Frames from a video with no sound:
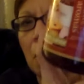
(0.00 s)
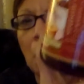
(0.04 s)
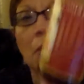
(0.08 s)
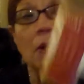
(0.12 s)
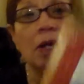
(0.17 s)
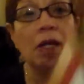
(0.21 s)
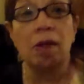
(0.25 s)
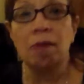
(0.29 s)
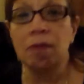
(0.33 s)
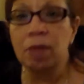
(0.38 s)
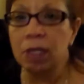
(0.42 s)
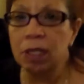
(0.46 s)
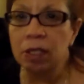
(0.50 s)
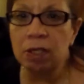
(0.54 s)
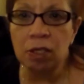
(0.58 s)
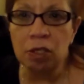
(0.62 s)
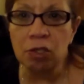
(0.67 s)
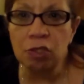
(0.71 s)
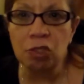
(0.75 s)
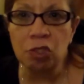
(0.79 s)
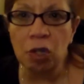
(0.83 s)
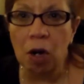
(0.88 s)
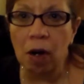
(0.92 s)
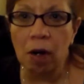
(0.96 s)
or even in
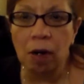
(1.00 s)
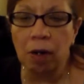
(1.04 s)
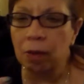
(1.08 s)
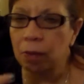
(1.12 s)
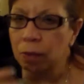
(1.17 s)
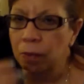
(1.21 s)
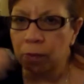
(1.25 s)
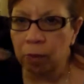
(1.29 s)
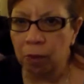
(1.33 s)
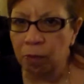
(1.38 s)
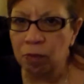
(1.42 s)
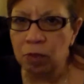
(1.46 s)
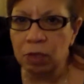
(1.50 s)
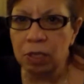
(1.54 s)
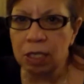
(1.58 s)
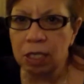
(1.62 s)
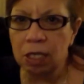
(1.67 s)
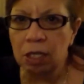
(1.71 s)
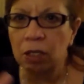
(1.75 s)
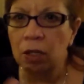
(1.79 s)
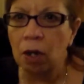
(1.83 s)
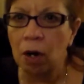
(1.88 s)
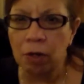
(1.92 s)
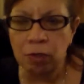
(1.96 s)
their jar, if you
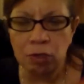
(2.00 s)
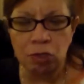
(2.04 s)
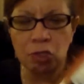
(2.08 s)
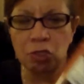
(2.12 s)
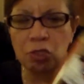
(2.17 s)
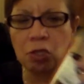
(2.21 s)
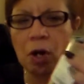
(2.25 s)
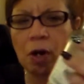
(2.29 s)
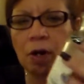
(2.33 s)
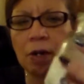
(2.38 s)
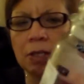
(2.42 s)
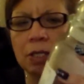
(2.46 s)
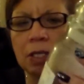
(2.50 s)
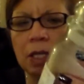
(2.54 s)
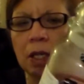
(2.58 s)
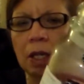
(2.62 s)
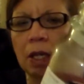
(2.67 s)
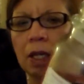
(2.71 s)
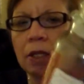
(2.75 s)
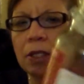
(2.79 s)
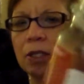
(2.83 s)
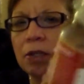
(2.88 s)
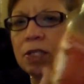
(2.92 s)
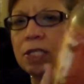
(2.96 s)
see large jars,
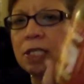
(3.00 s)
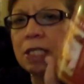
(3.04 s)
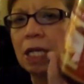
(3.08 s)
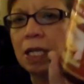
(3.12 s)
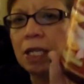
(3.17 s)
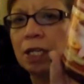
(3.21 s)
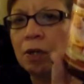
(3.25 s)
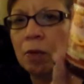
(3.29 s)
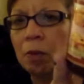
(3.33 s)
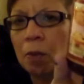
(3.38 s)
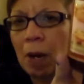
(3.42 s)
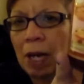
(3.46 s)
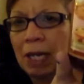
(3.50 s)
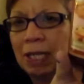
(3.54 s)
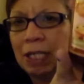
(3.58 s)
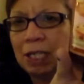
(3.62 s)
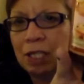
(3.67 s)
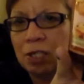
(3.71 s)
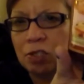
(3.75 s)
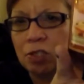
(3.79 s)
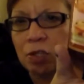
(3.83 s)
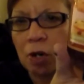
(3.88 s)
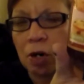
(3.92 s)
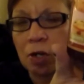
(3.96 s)
they're selling
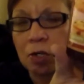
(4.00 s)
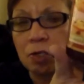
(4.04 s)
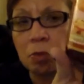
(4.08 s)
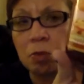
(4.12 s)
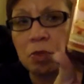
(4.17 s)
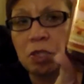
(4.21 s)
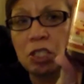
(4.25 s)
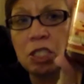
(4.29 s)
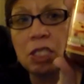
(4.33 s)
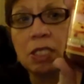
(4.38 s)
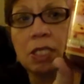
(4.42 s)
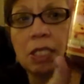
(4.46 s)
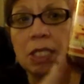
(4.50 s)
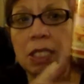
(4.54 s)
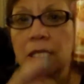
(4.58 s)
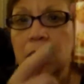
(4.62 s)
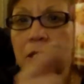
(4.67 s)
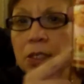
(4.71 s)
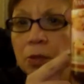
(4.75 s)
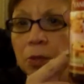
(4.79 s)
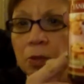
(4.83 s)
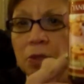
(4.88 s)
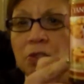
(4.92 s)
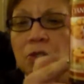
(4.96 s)
writing jars, which is
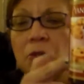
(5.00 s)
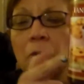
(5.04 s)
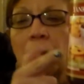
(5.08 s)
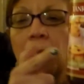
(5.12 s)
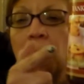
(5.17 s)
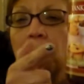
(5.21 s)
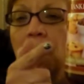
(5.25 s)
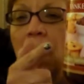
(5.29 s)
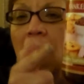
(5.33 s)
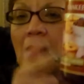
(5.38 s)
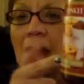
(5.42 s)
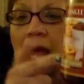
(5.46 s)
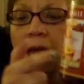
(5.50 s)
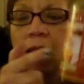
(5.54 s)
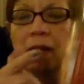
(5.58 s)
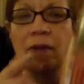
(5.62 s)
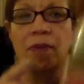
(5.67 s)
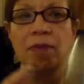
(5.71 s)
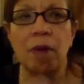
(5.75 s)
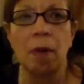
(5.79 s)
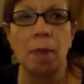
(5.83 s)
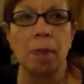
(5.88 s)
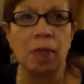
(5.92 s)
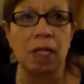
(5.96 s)
this, which we
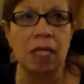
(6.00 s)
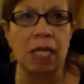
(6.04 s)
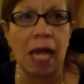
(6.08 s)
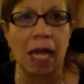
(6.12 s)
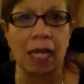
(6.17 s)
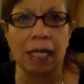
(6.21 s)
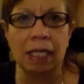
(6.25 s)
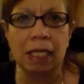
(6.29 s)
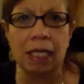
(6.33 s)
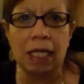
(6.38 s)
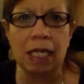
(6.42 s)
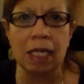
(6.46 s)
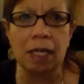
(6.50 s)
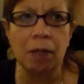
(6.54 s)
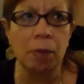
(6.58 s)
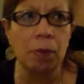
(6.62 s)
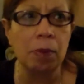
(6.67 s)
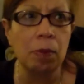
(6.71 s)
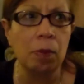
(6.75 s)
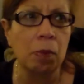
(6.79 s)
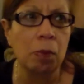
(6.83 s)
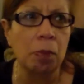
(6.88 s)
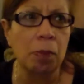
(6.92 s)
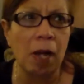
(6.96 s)
buy from Yankee,
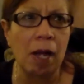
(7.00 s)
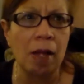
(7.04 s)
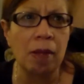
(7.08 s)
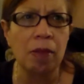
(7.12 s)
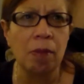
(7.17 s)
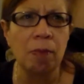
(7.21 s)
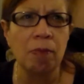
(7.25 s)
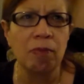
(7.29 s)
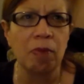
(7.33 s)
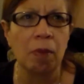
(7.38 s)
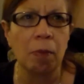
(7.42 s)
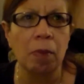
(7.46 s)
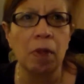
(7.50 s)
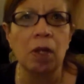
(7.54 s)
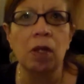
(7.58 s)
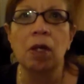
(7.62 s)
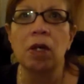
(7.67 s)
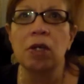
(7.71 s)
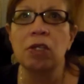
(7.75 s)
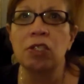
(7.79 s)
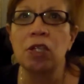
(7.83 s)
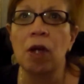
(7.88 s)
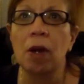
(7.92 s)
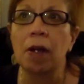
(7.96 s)
we buy them from,
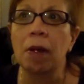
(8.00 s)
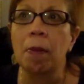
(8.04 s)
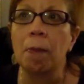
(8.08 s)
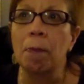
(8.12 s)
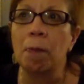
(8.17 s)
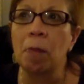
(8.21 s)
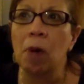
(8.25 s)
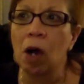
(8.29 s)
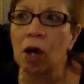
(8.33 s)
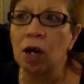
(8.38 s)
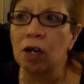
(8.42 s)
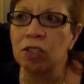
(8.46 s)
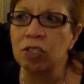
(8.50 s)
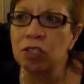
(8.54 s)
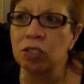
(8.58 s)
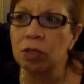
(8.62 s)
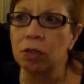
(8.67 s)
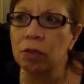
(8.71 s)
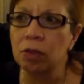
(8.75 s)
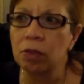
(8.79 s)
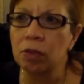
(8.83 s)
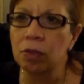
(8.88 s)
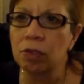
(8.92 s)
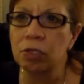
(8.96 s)
sorry,
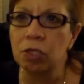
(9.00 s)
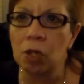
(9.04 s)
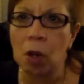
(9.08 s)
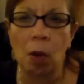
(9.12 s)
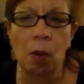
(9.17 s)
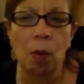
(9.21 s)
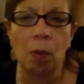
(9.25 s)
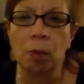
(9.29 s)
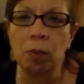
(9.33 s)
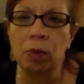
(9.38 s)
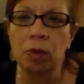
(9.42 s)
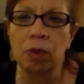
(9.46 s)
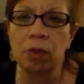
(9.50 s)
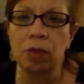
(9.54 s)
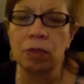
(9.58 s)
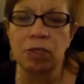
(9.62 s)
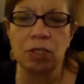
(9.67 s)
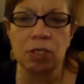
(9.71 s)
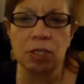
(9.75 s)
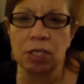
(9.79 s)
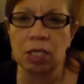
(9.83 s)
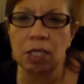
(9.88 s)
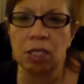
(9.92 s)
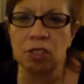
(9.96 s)
Marshall's, Home
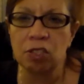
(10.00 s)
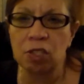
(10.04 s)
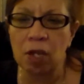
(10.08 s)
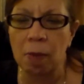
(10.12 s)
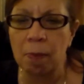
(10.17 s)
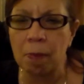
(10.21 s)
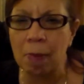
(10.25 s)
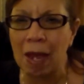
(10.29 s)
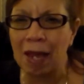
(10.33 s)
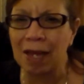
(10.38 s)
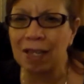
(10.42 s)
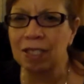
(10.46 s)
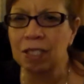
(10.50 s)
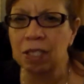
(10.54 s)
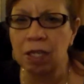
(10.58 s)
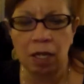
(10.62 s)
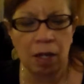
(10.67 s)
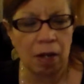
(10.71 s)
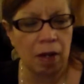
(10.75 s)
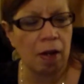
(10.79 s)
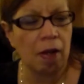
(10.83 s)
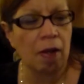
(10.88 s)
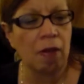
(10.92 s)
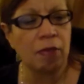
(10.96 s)
Goods, TJ Maxx.
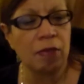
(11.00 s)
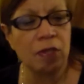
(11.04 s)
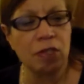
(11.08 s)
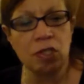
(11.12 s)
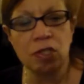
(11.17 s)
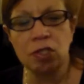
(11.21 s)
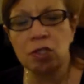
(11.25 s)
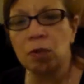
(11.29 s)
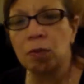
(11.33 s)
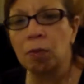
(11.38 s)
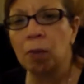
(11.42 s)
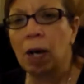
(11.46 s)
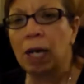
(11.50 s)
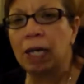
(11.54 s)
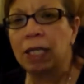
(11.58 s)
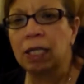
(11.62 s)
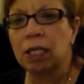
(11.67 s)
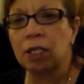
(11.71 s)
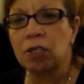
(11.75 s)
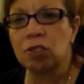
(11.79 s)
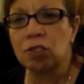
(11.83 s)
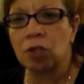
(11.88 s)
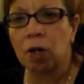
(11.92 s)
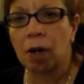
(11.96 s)
This is a
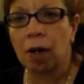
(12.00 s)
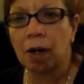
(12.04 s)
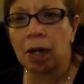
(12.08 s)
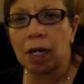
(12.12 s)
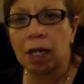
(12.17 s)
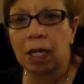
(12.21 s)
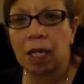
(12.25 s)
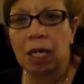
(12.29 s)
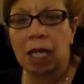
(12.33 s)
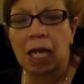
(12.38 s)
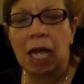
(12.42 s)
writing jar.